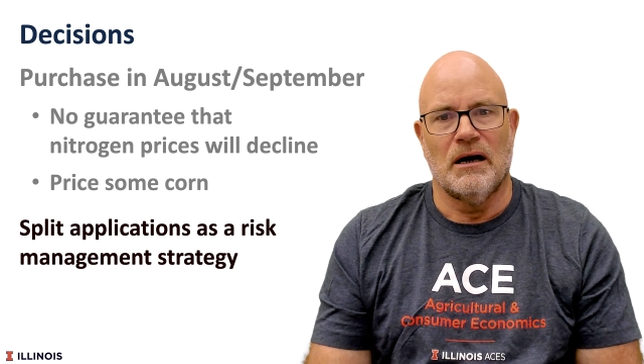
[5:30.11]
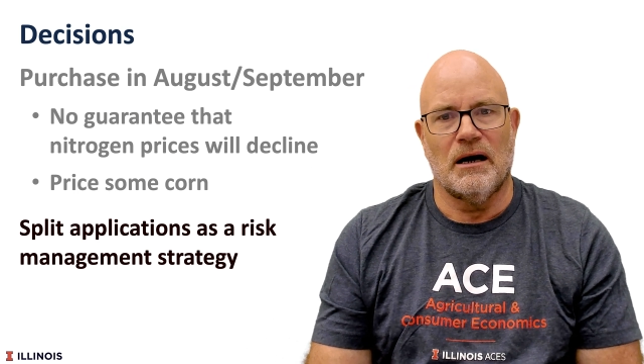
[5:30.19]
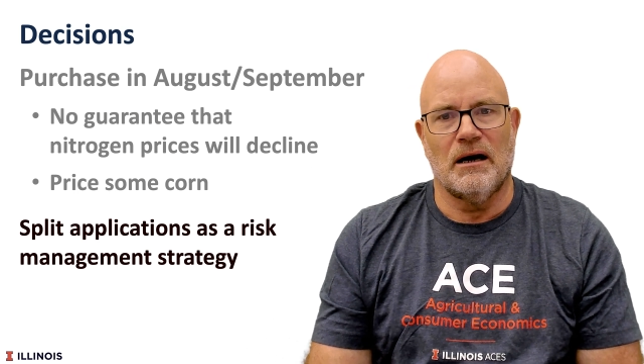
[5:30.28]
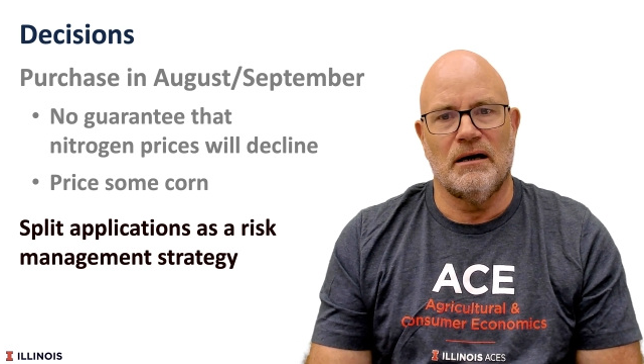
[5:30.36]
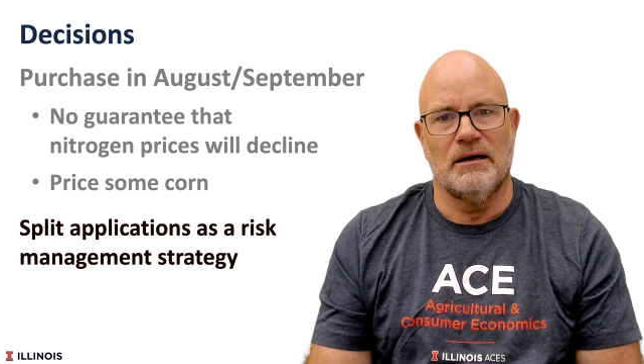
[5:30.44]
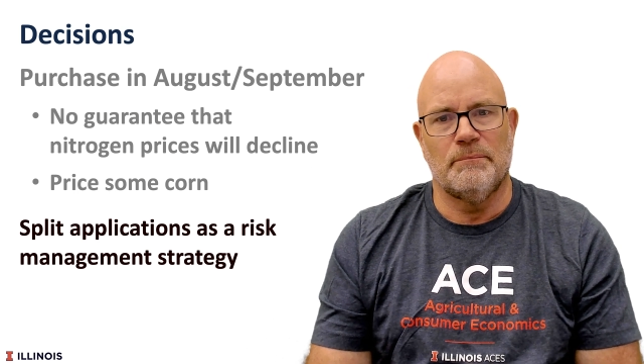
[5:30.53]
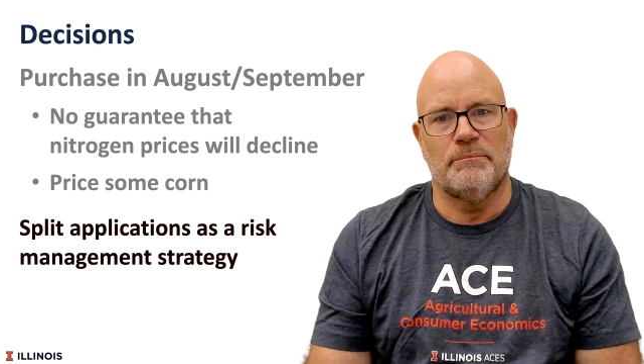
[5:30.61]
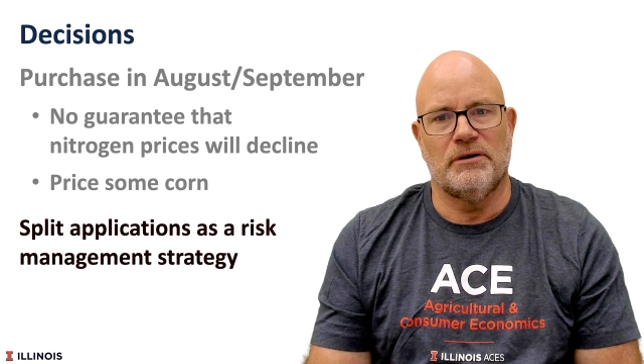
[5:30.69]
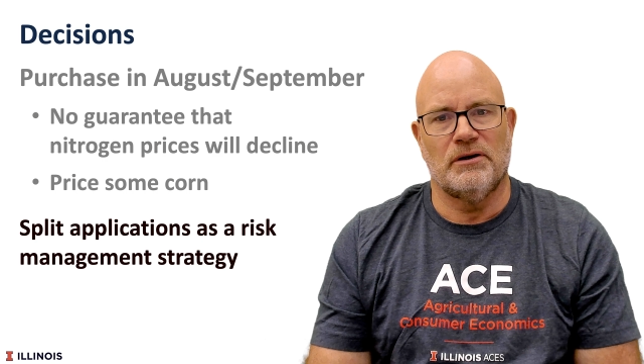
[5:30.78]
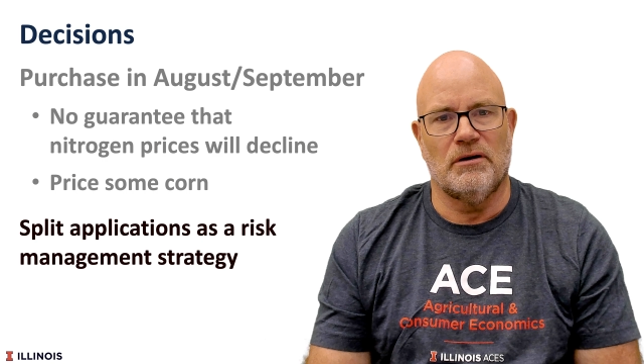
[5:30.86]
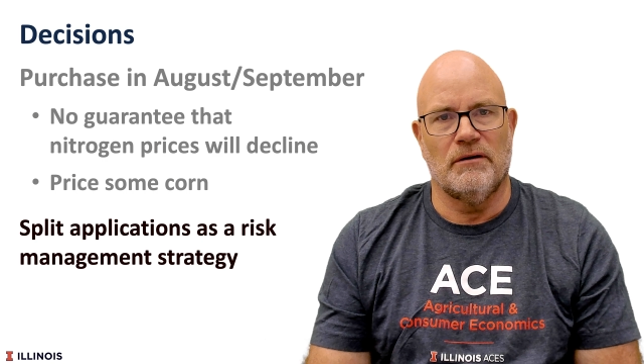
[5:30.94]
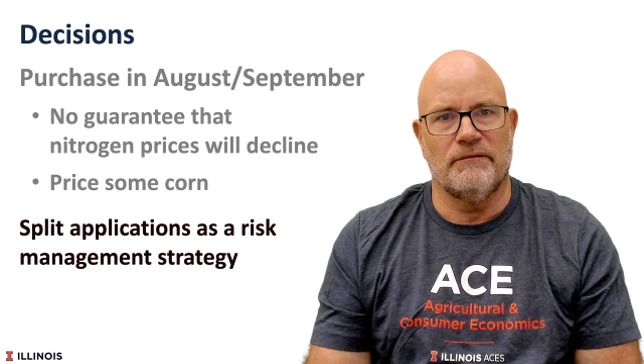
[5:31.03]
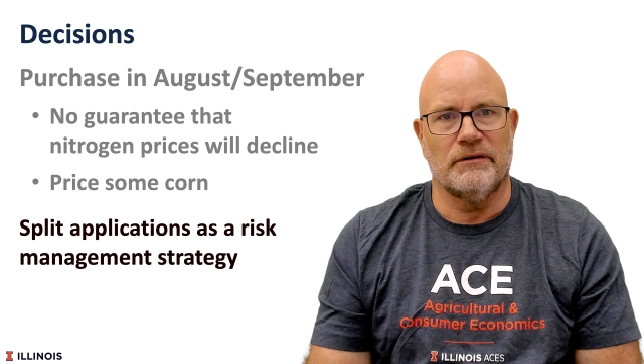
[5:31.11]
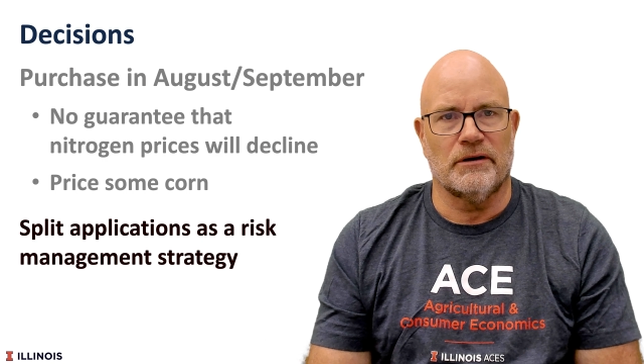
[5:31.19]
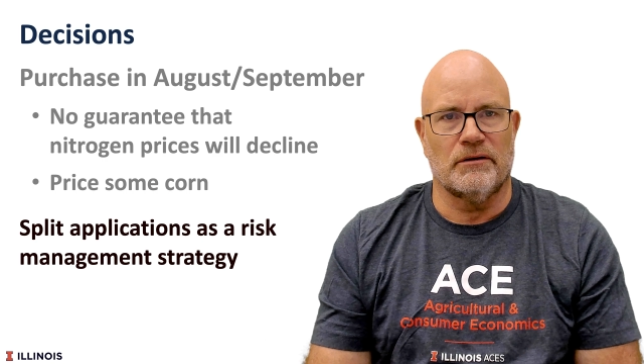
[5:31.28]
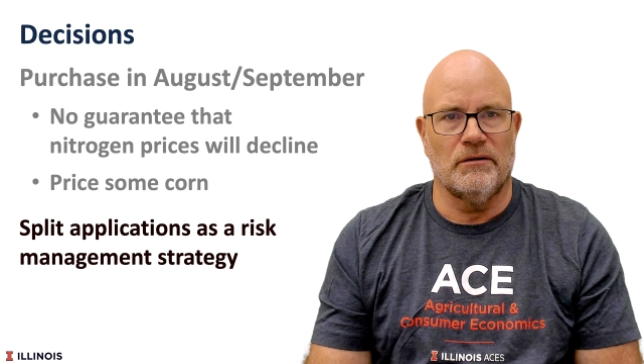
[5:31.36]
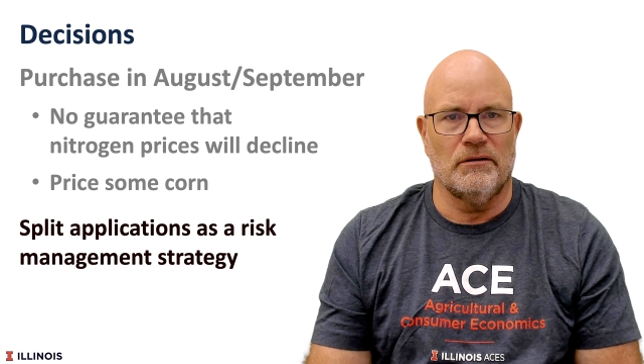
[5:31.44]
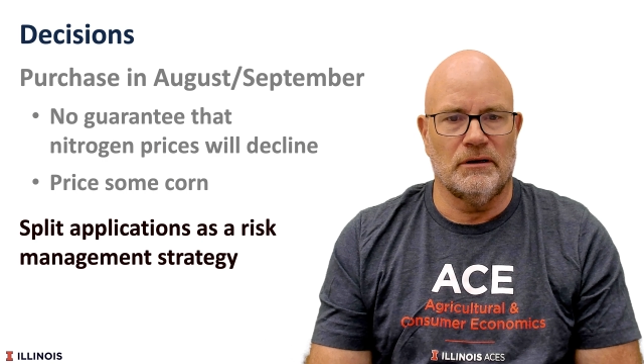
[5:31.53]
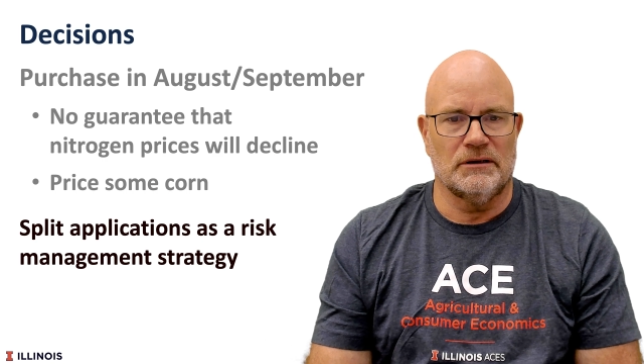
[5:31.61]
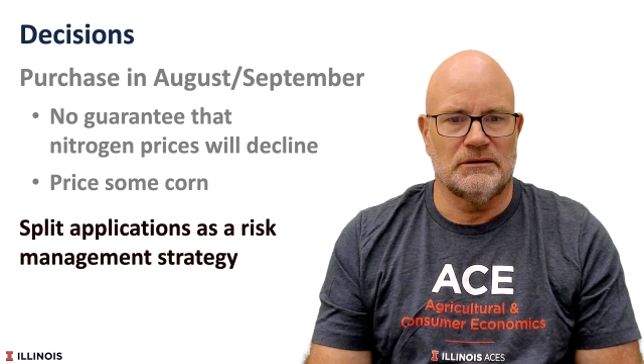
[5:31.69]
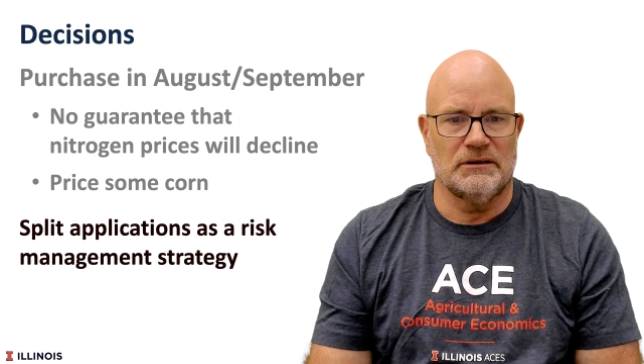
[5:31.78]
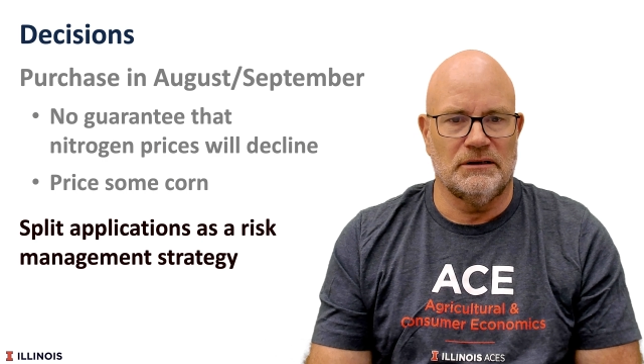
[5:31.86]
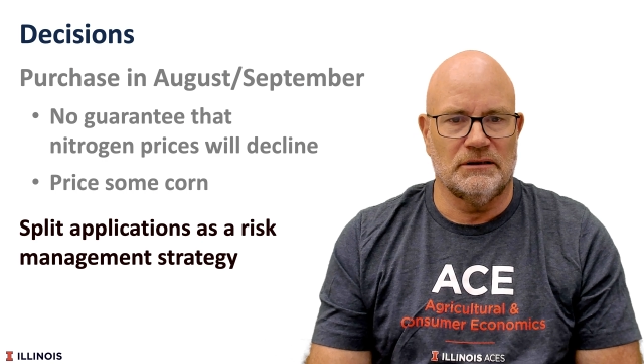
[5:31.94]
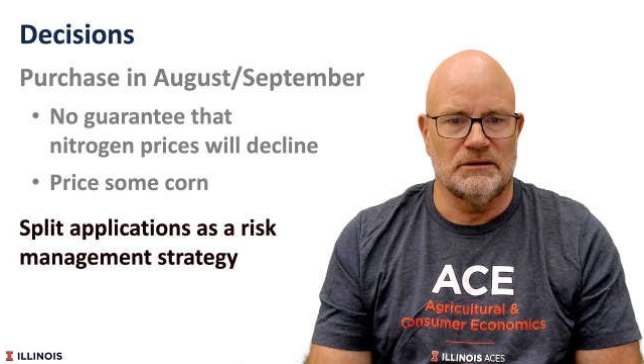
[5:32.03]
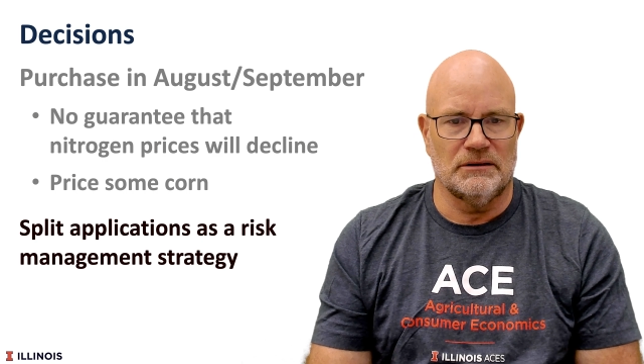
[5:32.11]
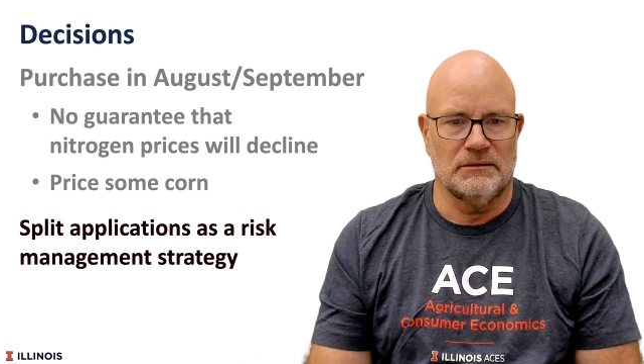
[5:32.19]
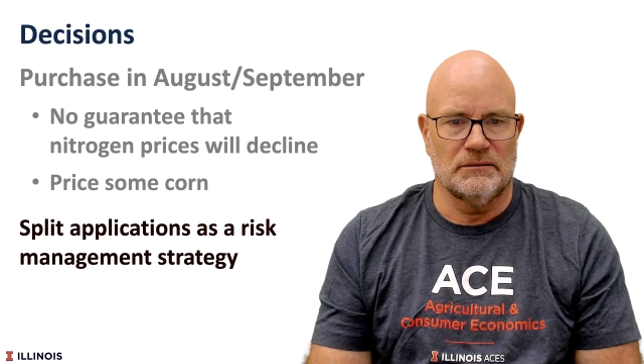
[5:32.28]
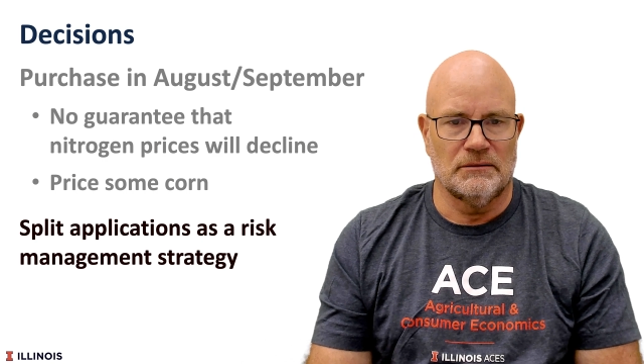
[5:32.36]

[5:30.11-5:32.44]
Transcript: our input over the growing season.